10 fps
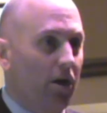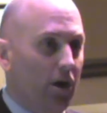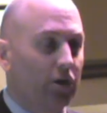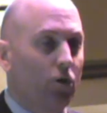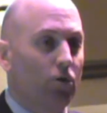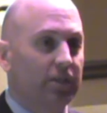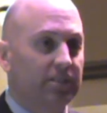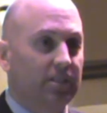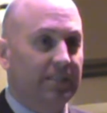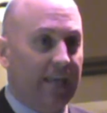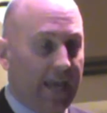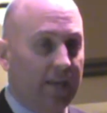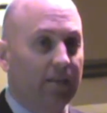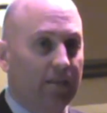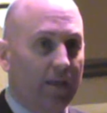our goal is to
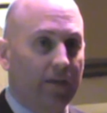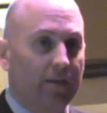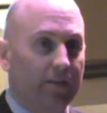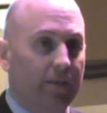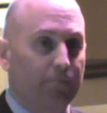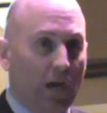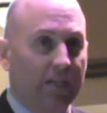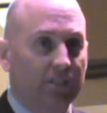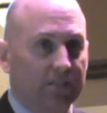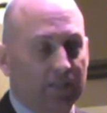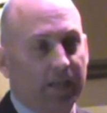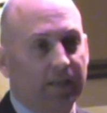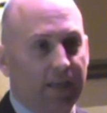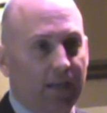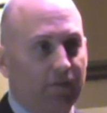take the projects
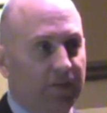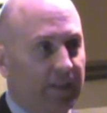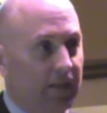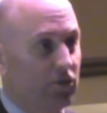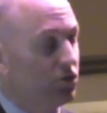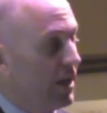like the Hanover Theater,